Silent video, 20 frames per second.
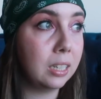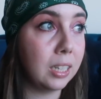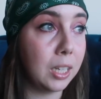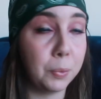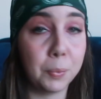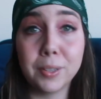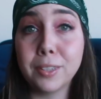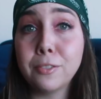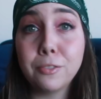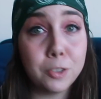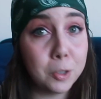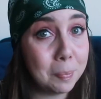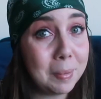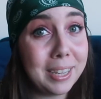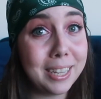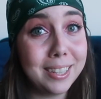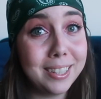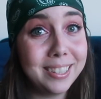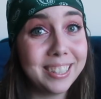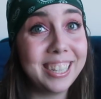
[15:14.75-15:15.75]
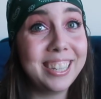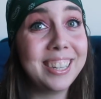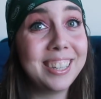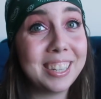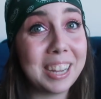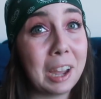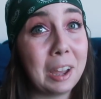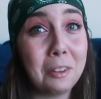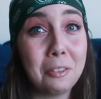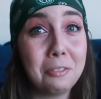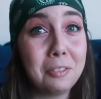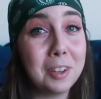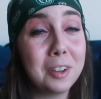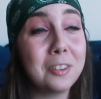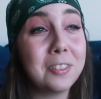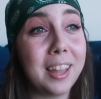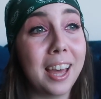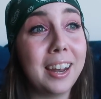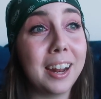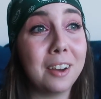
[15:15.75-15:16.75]
it wasn't for me. I
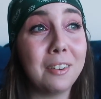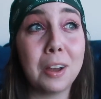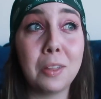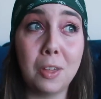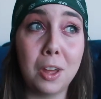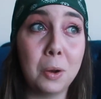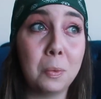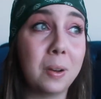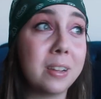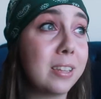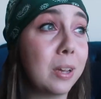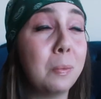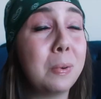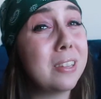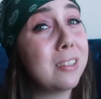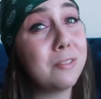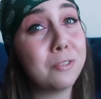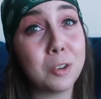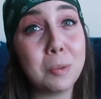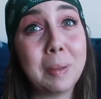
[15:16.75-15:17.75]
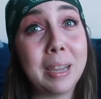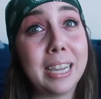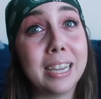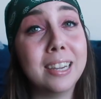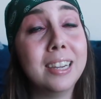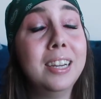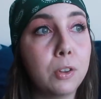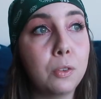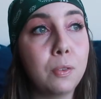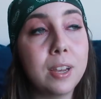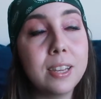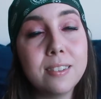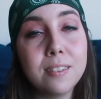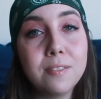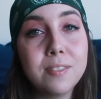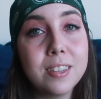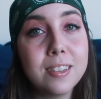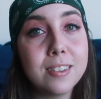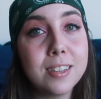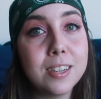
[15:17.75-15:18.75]
figured that out. I thought it was. It wasn't for me. For the rest
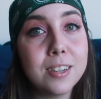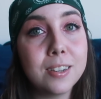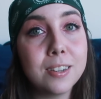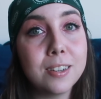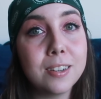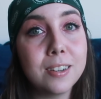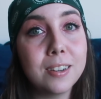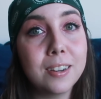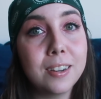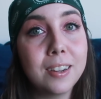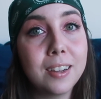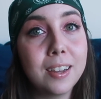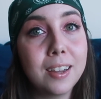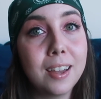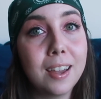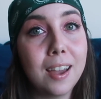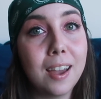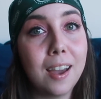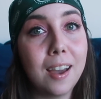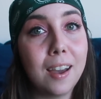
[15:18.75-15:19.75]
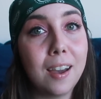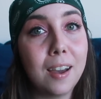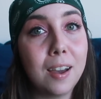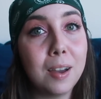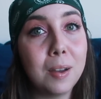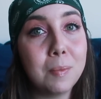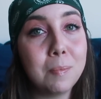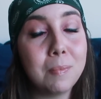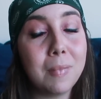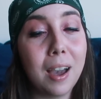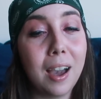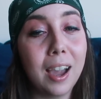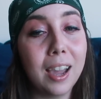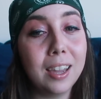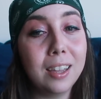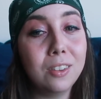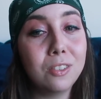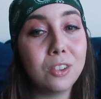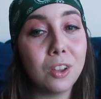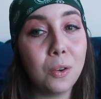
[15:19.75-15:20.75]
of this year,
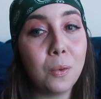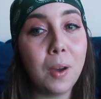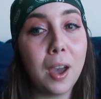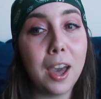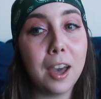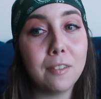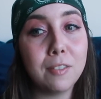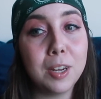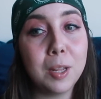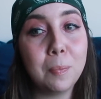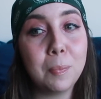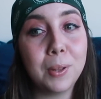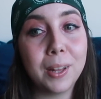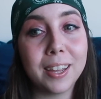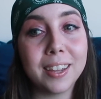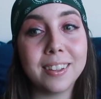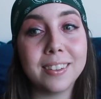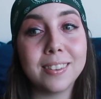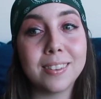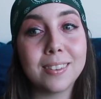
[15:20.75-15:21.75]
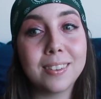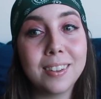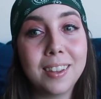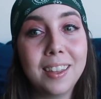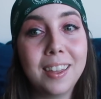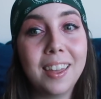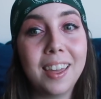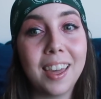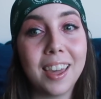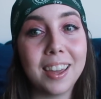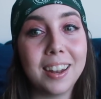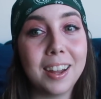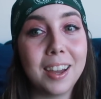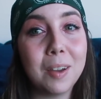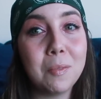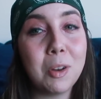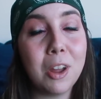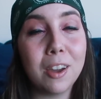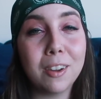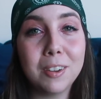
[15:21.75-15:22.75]
I don't have any plans, and
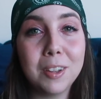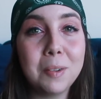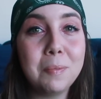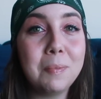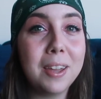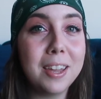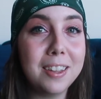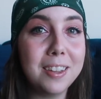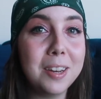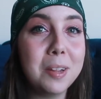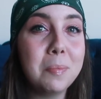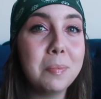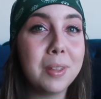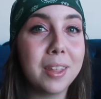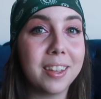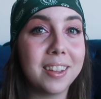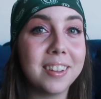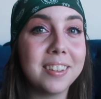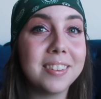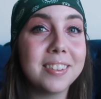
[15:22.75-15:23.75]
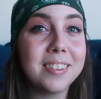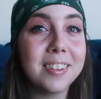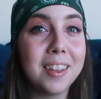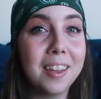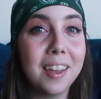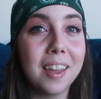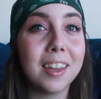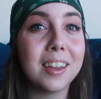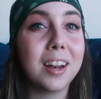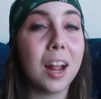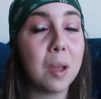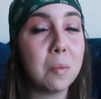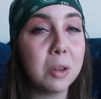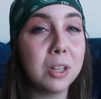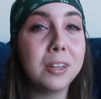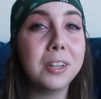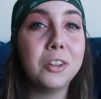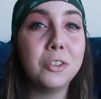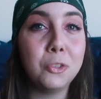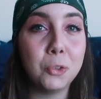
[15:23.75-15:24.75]
I'm not gonna make any plans, and I'm
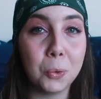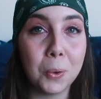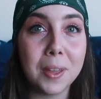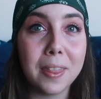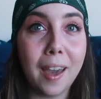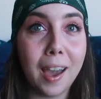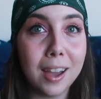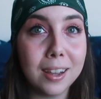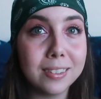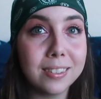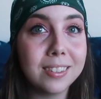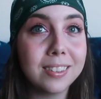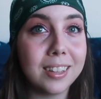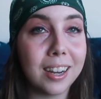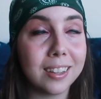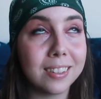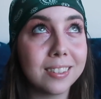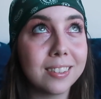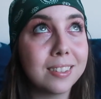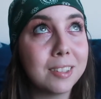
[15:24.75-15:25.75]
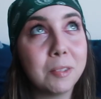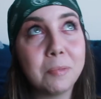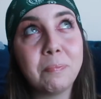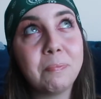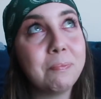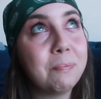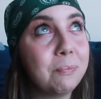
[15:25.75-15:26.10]
gonna enjoy that. That's